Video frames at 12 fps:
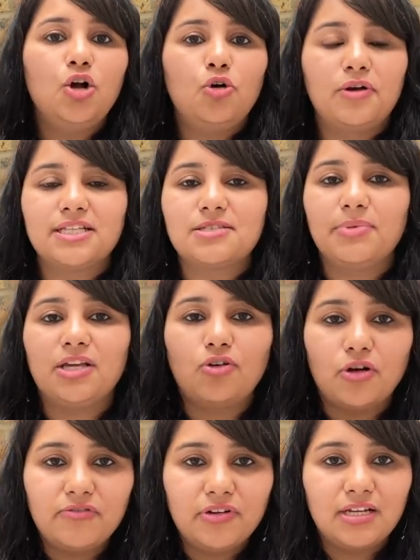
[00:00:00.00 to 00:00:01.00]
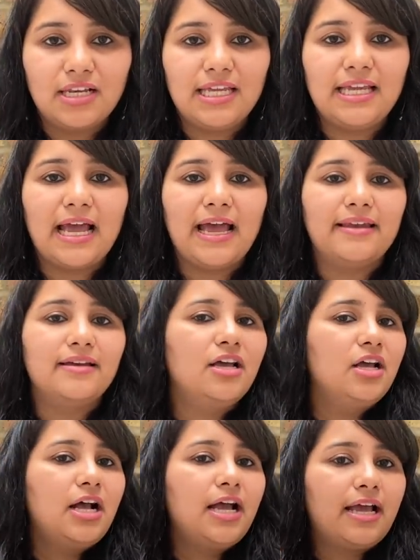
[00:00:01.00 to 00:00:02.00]
who can speak confidently, and
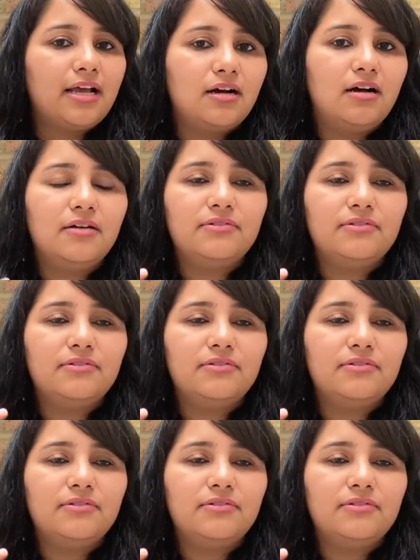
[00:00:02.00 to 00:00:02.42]
uh,